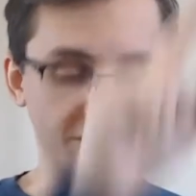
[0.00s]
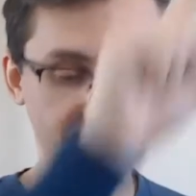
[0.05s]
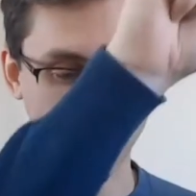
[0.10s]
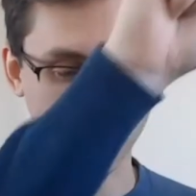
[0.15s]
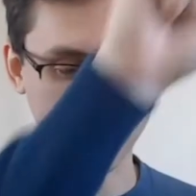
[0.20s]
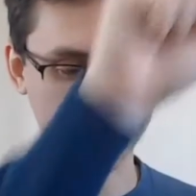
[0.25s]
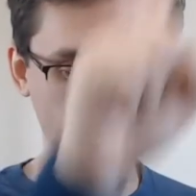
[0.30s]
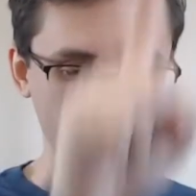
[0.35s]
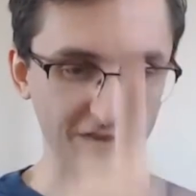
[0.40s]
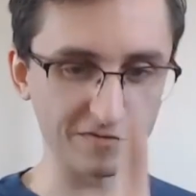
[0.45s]

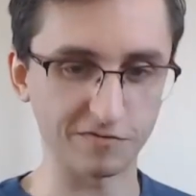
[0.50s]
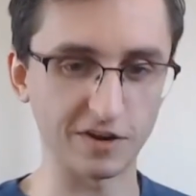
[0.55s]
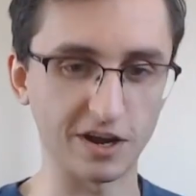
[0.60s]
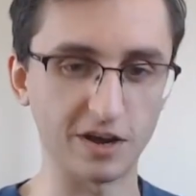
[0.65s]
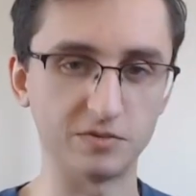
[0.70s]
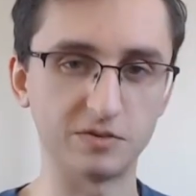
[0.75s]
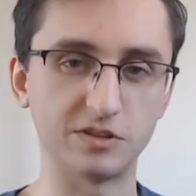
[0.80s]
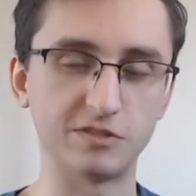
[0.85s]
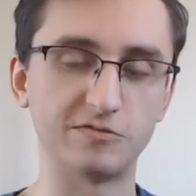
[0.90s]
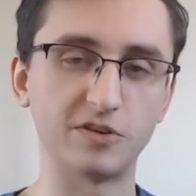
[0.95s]
follow that
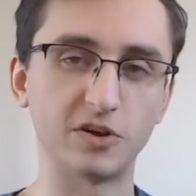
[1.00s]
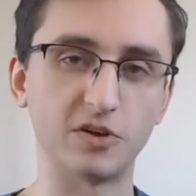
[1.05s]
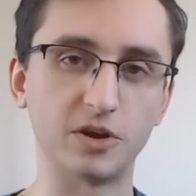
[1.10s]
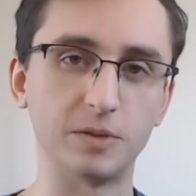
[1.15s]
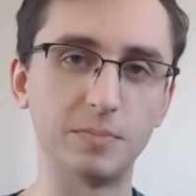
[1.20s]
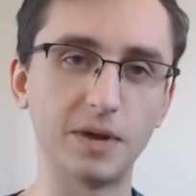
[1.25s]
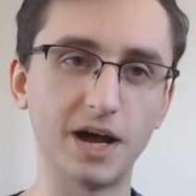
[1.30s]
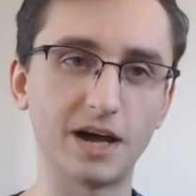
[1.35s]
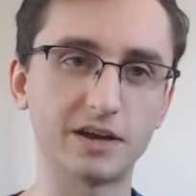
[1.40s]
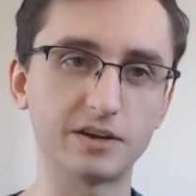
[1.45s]
frown to the
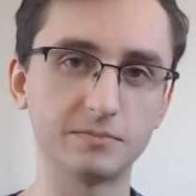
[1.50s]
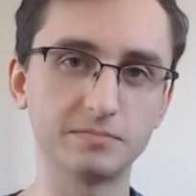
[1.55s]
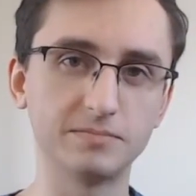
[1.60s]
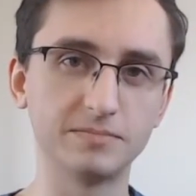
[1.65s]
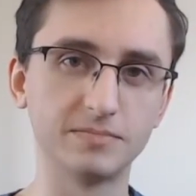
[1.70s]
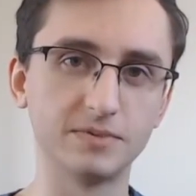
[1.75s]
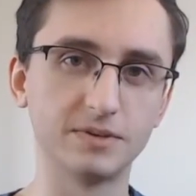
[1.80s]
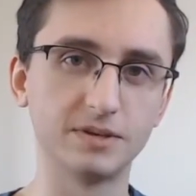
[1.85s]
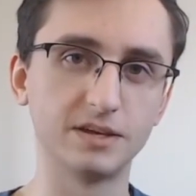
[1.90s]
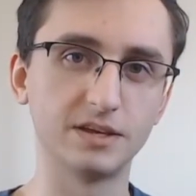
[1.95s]
very
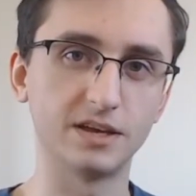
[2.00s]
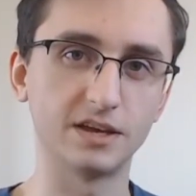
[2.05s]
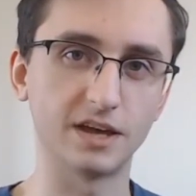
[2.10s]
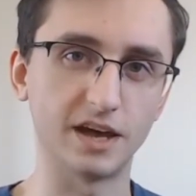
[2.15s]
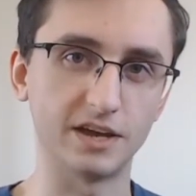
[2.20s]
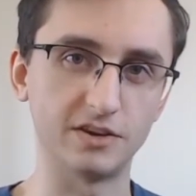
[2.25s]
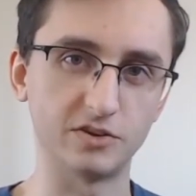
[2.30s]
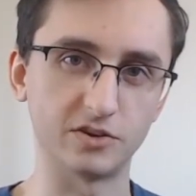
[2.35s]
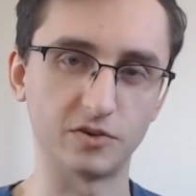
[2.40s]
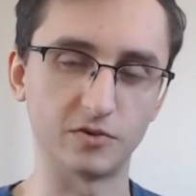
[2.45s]
bottom,
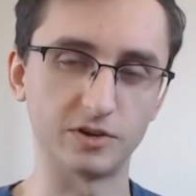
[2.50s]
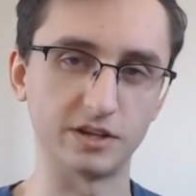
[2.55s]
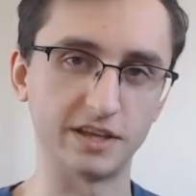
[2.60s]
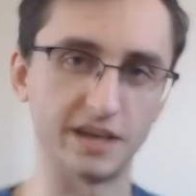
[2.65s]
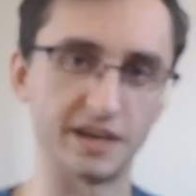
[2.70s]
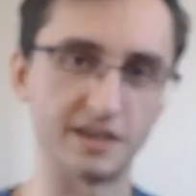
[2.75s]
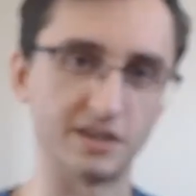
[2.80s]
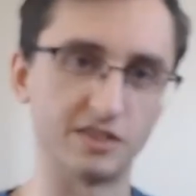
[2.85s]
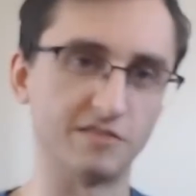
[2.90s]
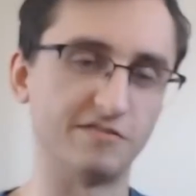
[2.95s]
and you're going to
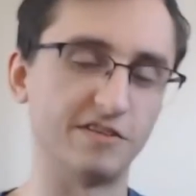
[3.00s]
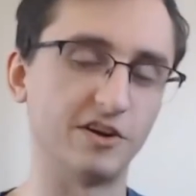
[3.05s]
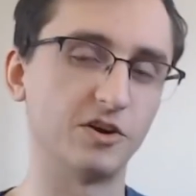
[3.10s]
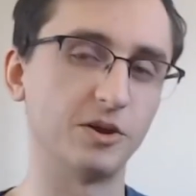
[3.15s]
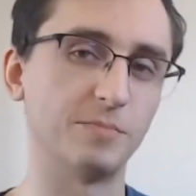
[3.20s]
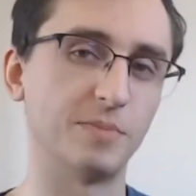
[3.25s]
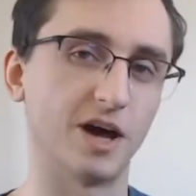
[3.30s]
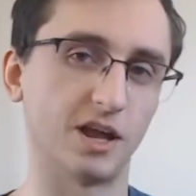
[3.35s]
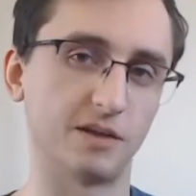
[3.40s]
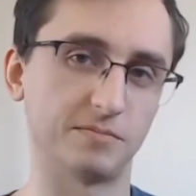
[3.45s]
land on the
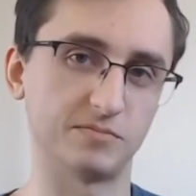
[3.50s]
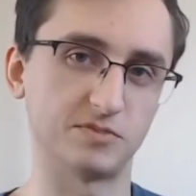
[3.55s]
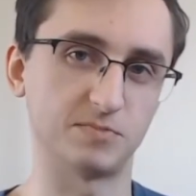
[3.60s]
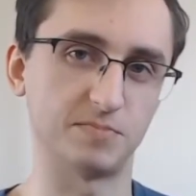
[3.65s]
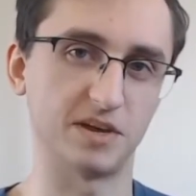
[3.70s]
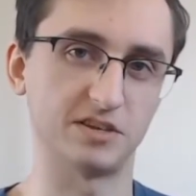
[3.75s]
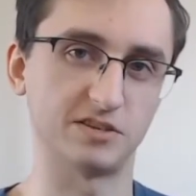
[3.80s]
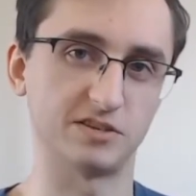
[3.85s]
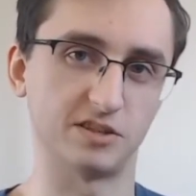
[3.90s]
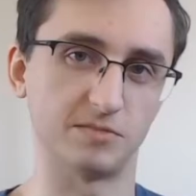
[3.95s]
very bottom
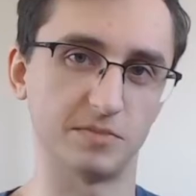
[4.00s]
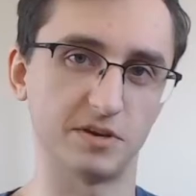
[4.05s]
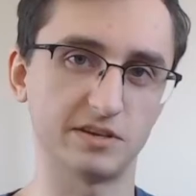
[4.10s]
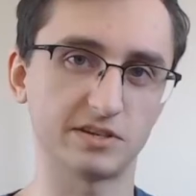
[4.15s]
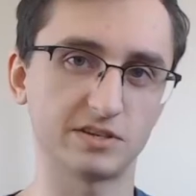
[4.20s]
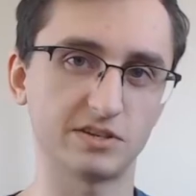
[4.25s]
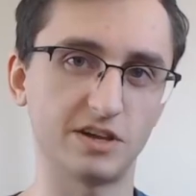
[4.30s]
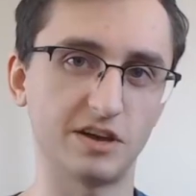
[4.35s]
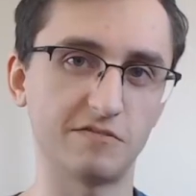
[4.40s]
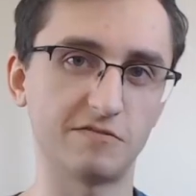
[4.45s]
space of the
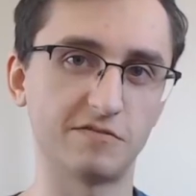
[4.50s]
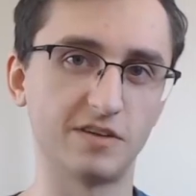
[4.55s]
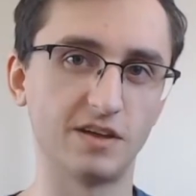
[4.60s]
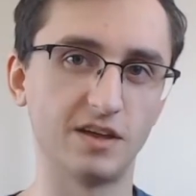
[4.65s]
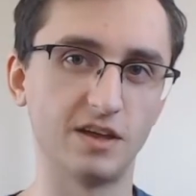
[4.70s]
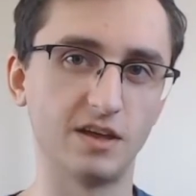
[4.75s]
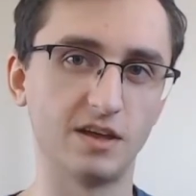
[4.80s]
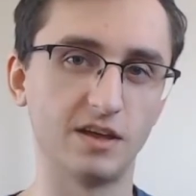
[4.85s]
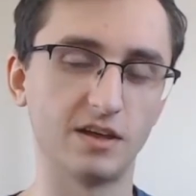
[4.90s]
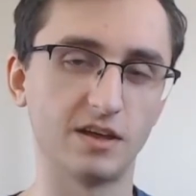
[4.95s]
bass clef,
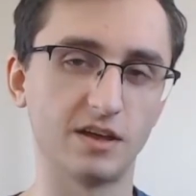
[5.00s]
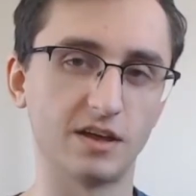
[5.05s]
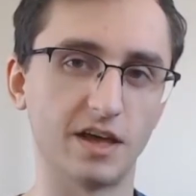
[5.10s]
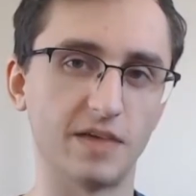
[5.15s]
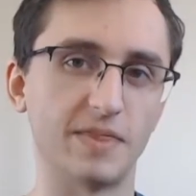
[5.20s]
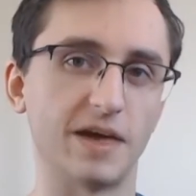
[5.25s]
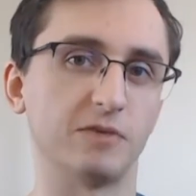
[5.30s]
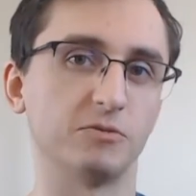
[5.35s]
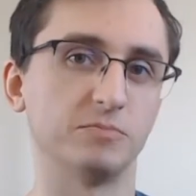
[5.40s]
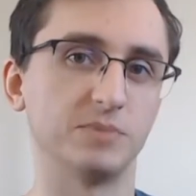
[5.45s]

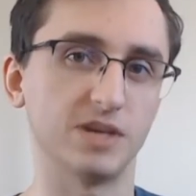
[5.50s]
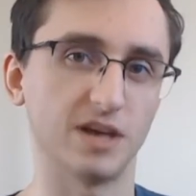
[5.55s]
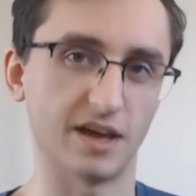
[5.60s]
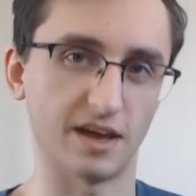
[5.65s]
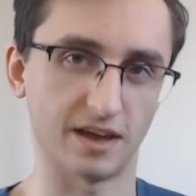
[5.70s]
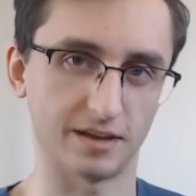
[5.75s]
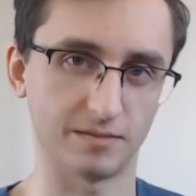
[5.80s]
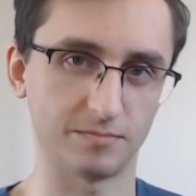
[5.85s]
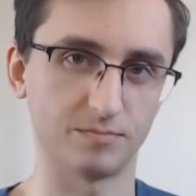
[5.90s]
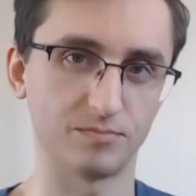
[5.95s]
and that will be
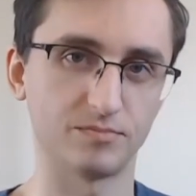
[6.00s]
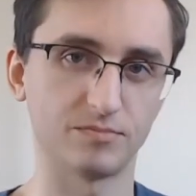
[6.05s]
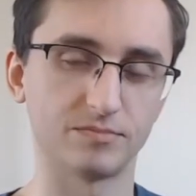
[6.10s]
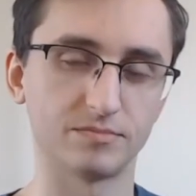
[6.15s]
A.